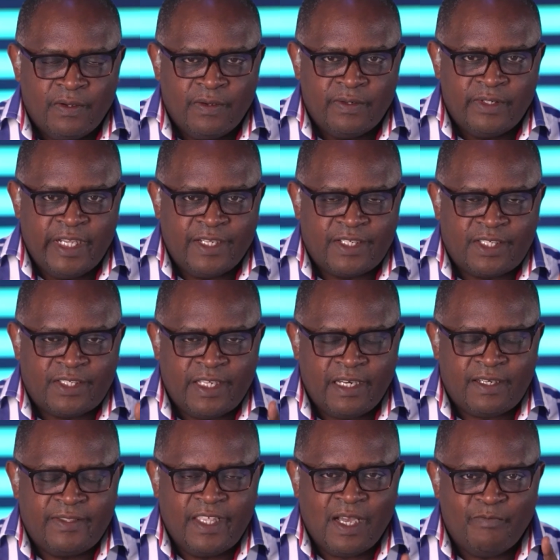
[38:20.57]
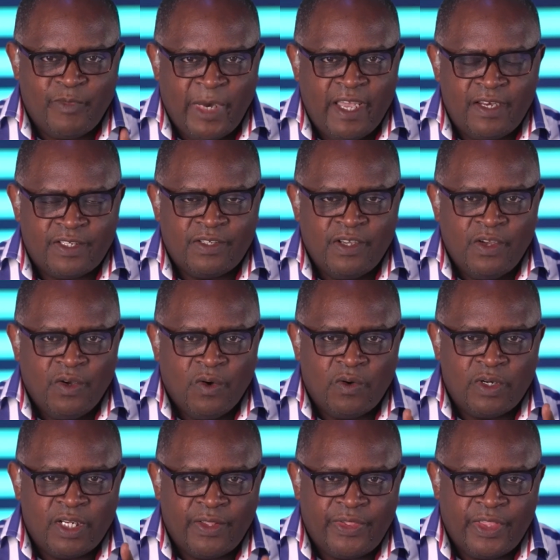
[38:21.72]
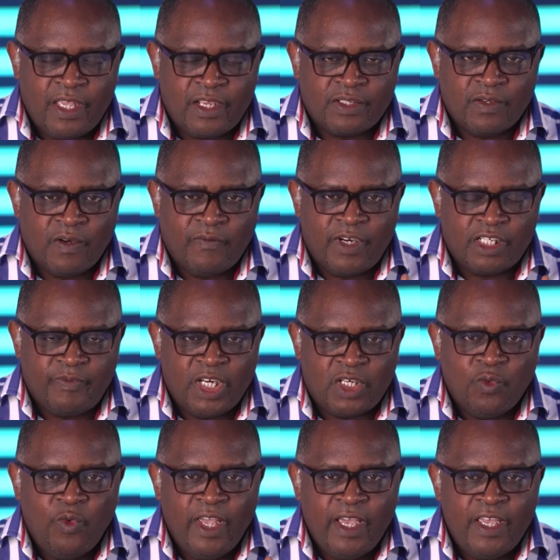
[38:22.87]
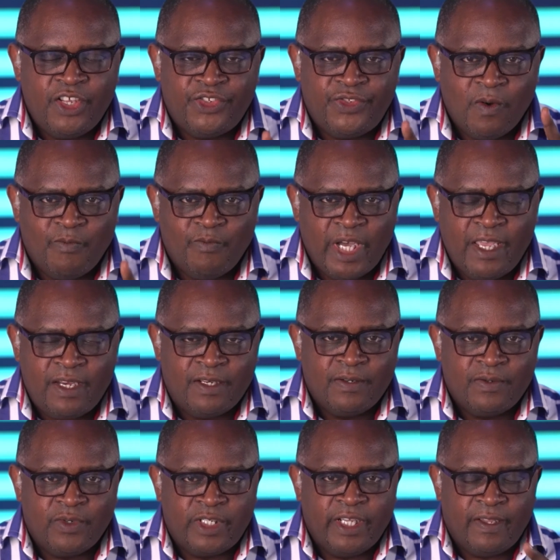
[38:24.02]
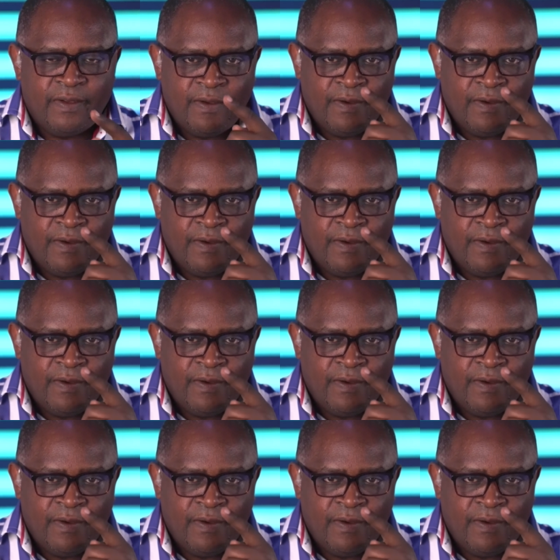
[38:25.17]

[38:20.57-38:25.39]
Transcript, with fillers: They set their minds on the things of the Spirit. Where is your mind today?